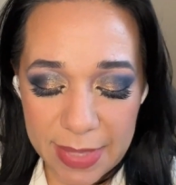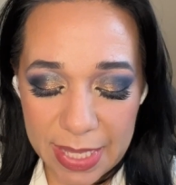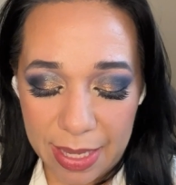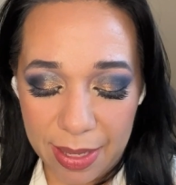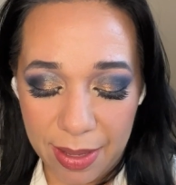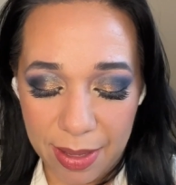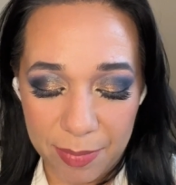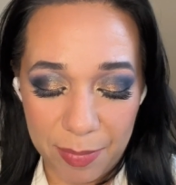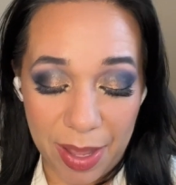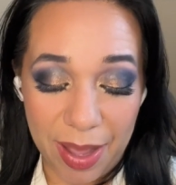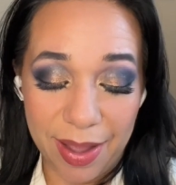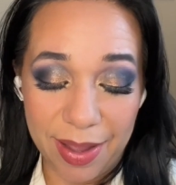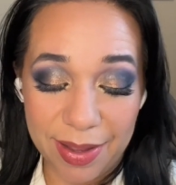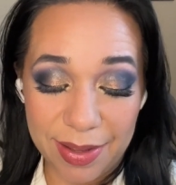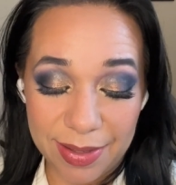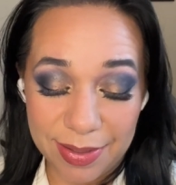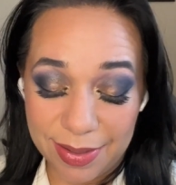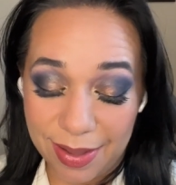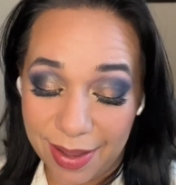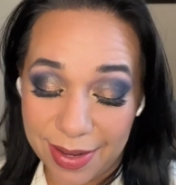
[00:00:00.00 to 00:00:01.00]

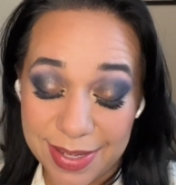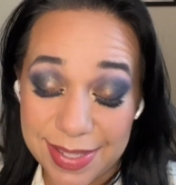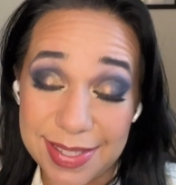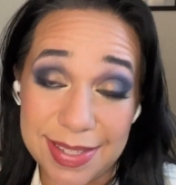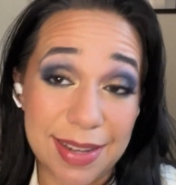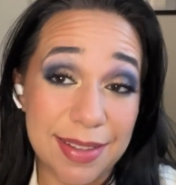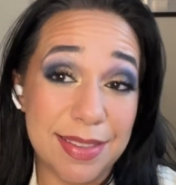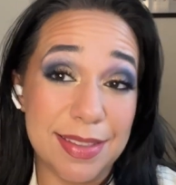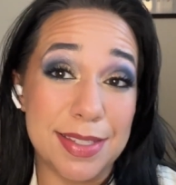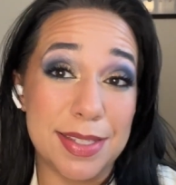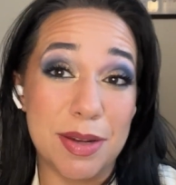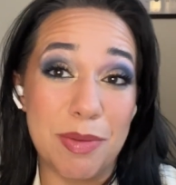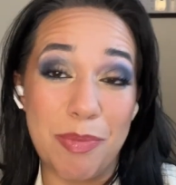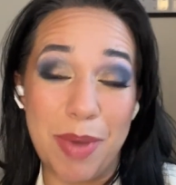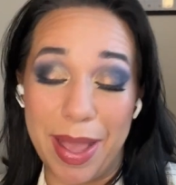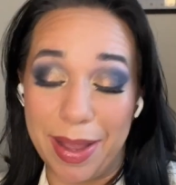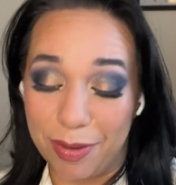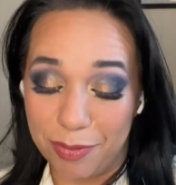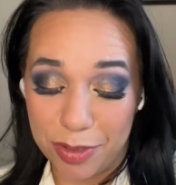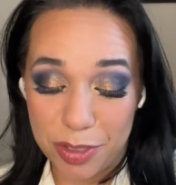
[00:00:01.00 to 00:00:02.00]
I kind of stuck this in the
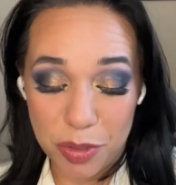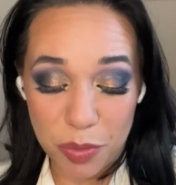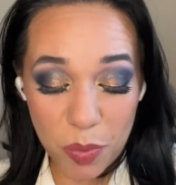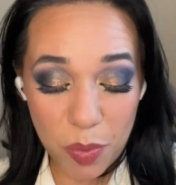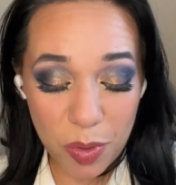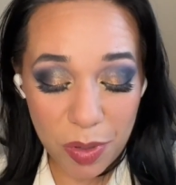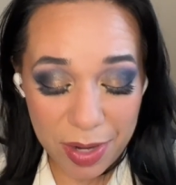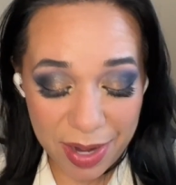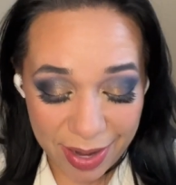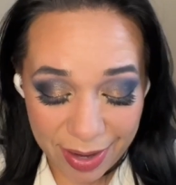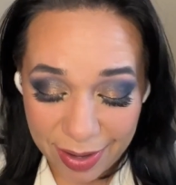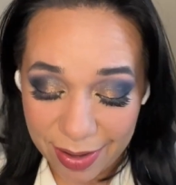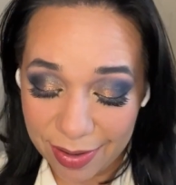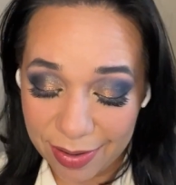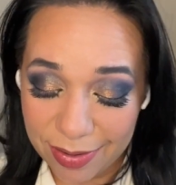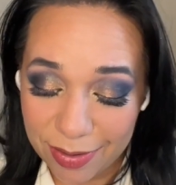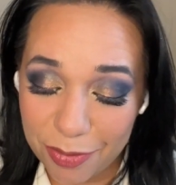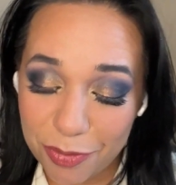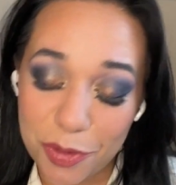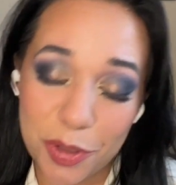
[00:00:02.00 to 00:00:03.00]
back of a drawer
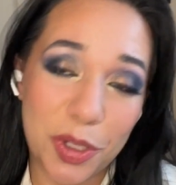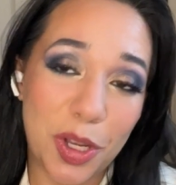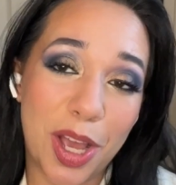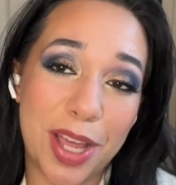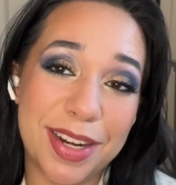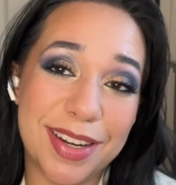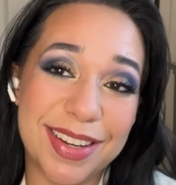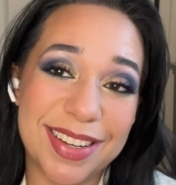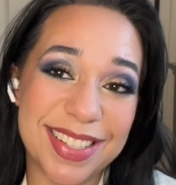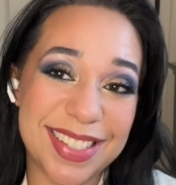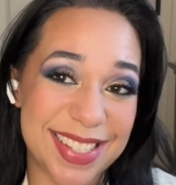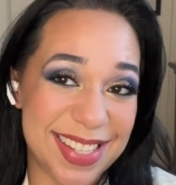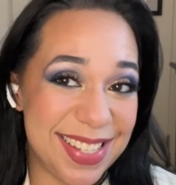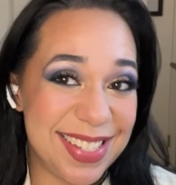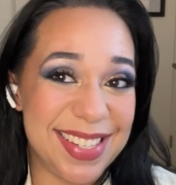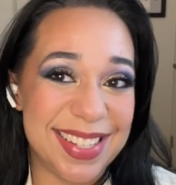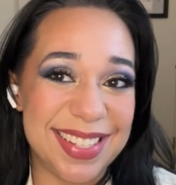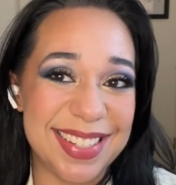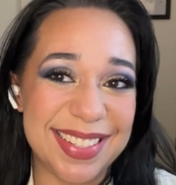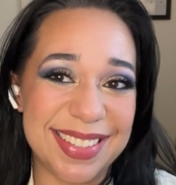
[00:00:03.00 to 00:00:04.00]
and forgot it
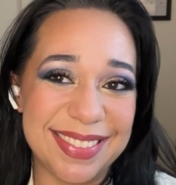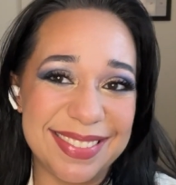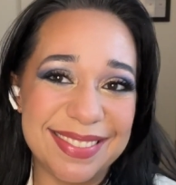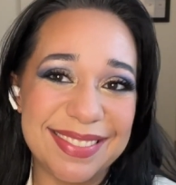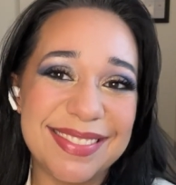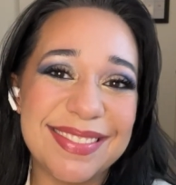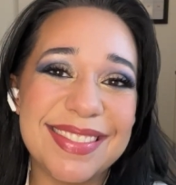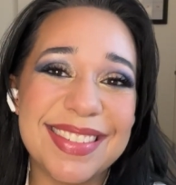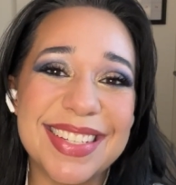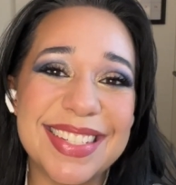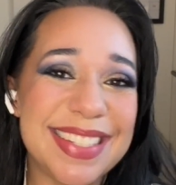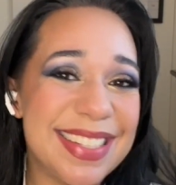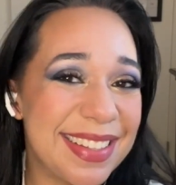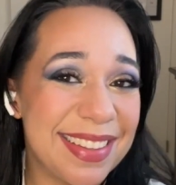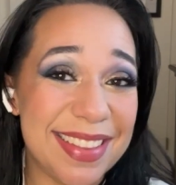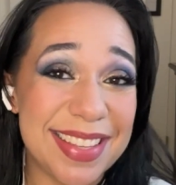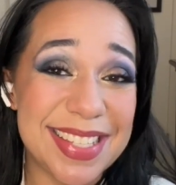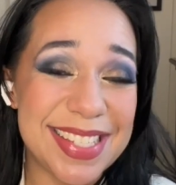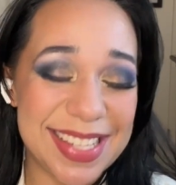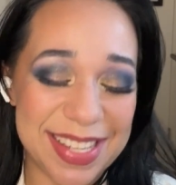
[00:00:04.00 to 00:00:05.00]
existed until
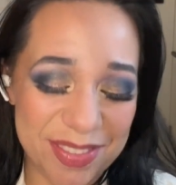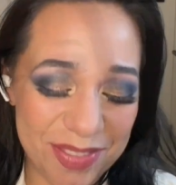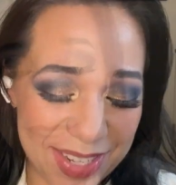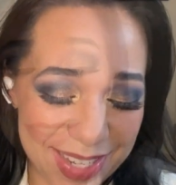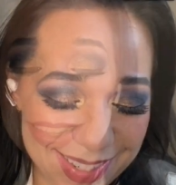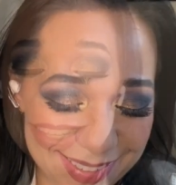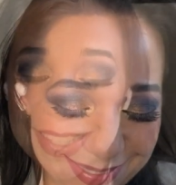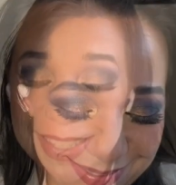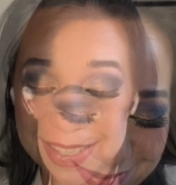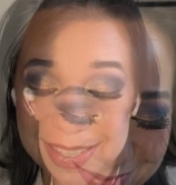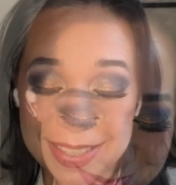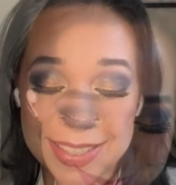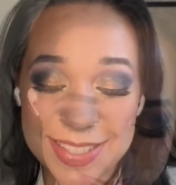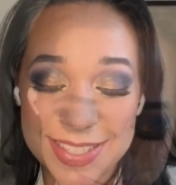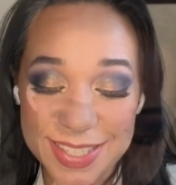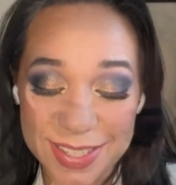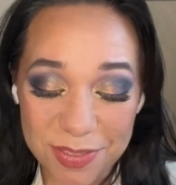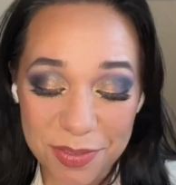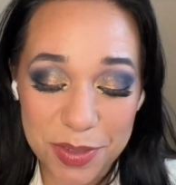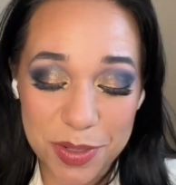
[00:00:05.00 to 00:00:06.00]
this evening. These
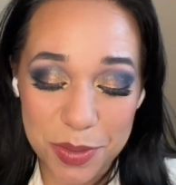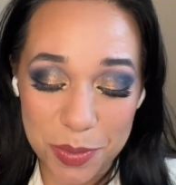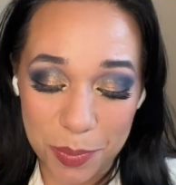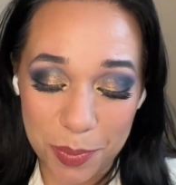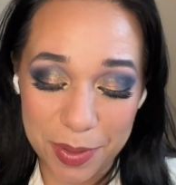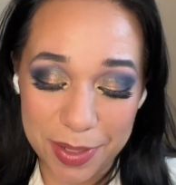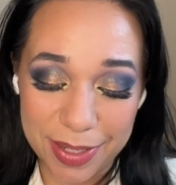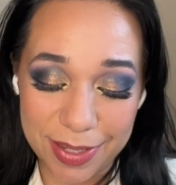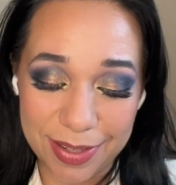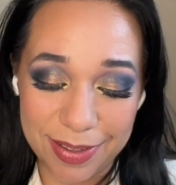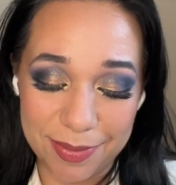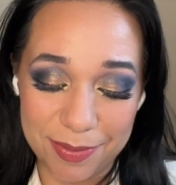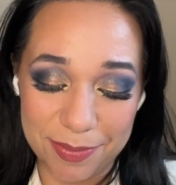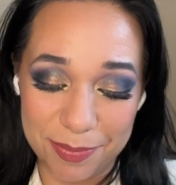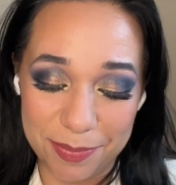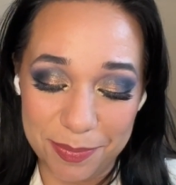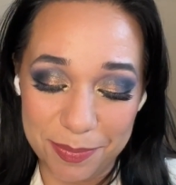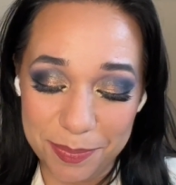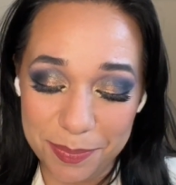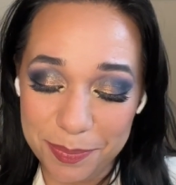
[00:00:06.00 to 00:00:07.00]
inventory
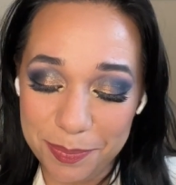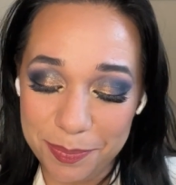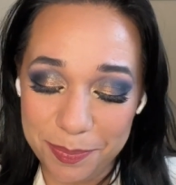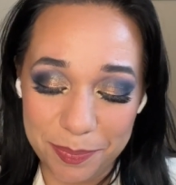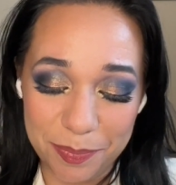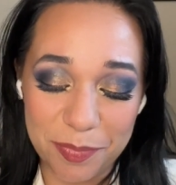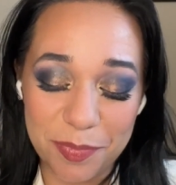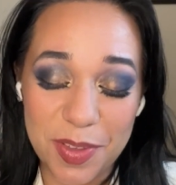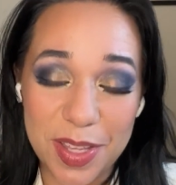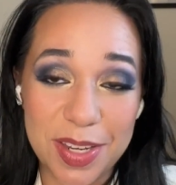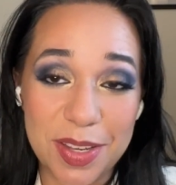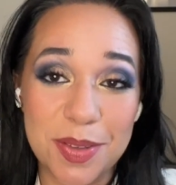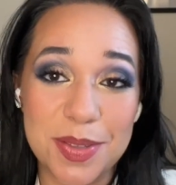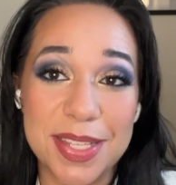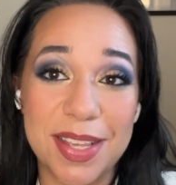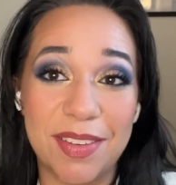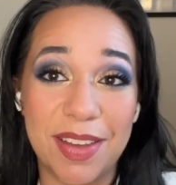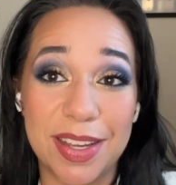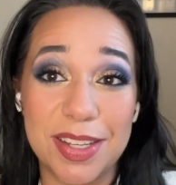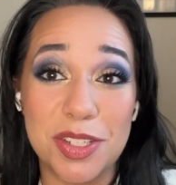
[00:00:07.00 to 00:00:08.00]
videos
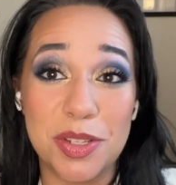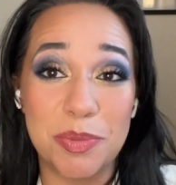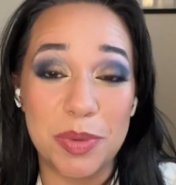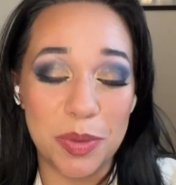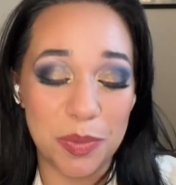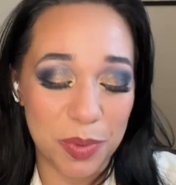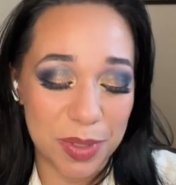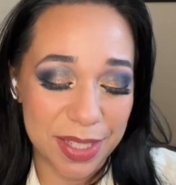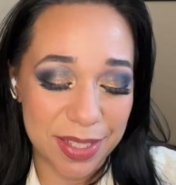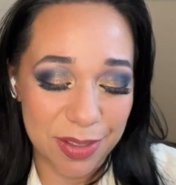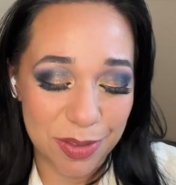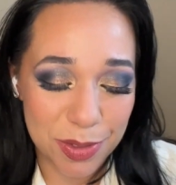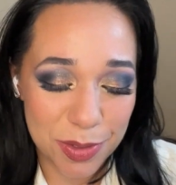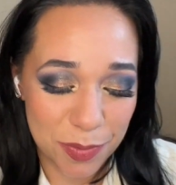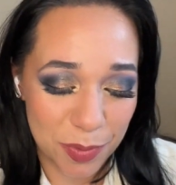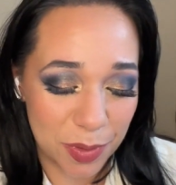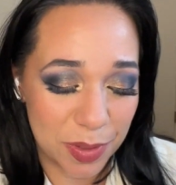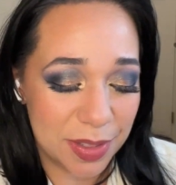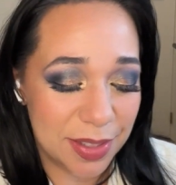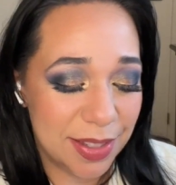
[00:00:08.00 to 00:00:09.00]
have actually been really
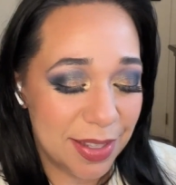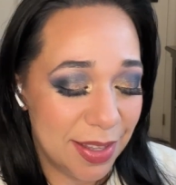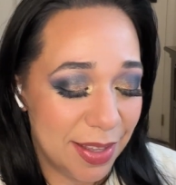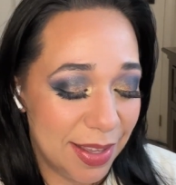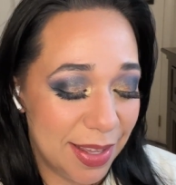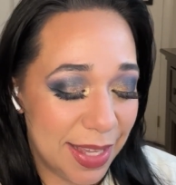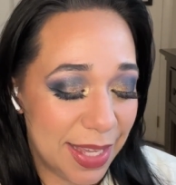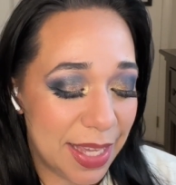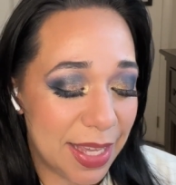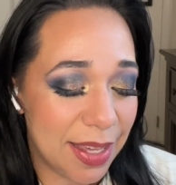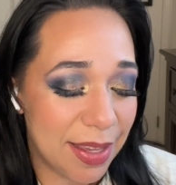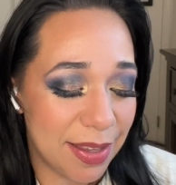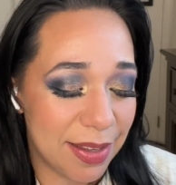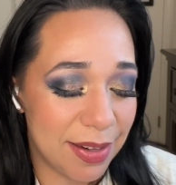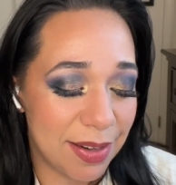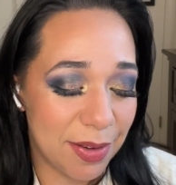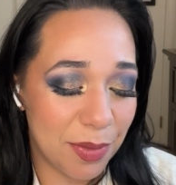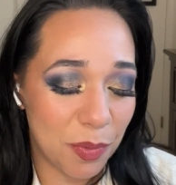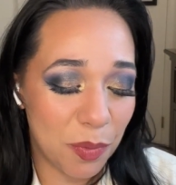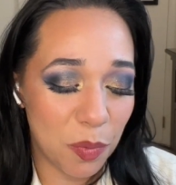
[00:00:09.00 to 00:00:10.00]
useful
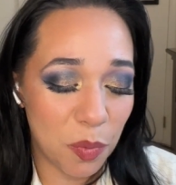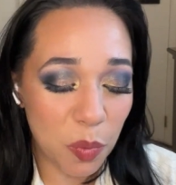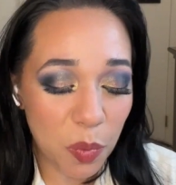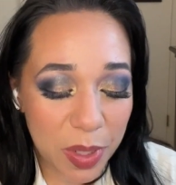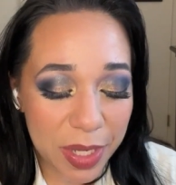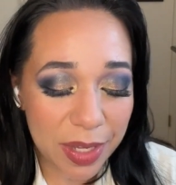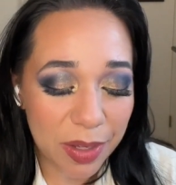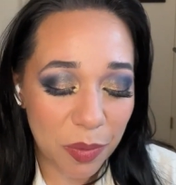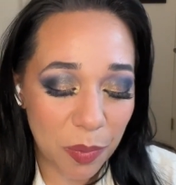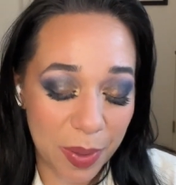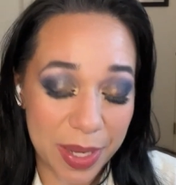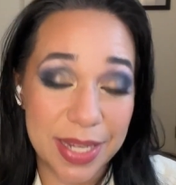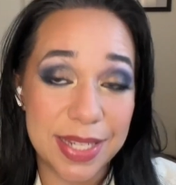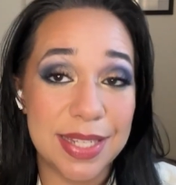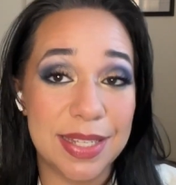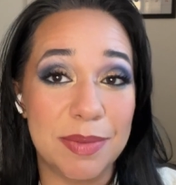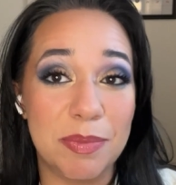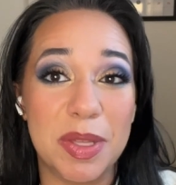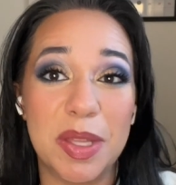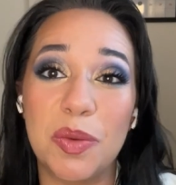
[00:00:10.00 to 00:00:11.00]
in
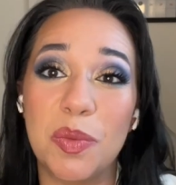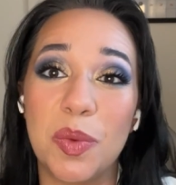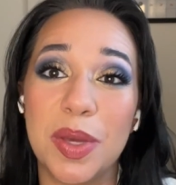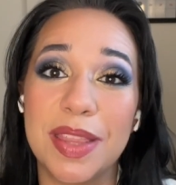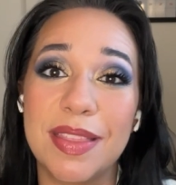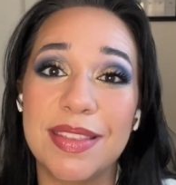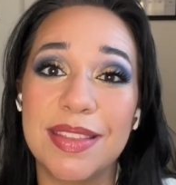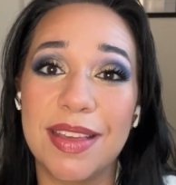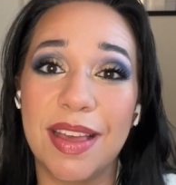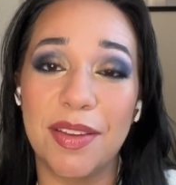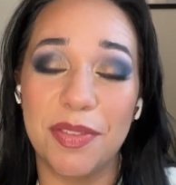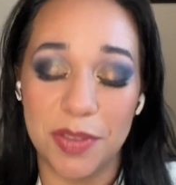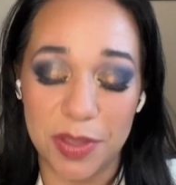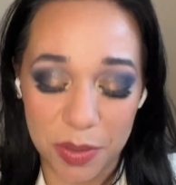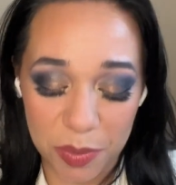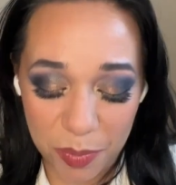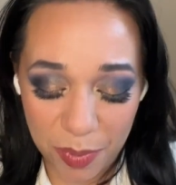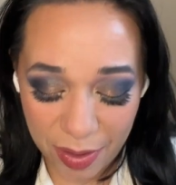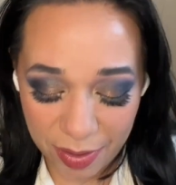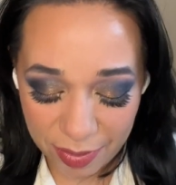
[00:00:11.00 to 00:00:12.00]
reacquainting me with a
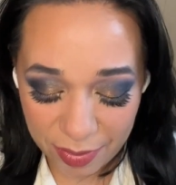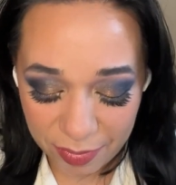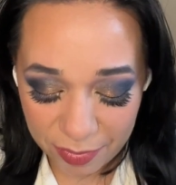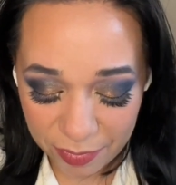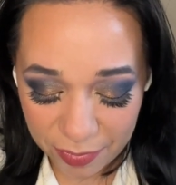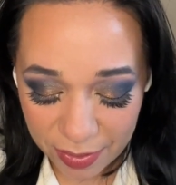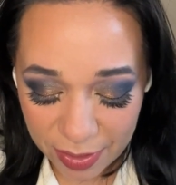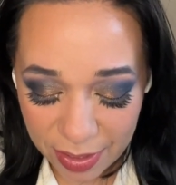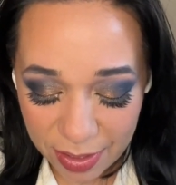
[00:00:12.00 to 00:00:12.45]
few of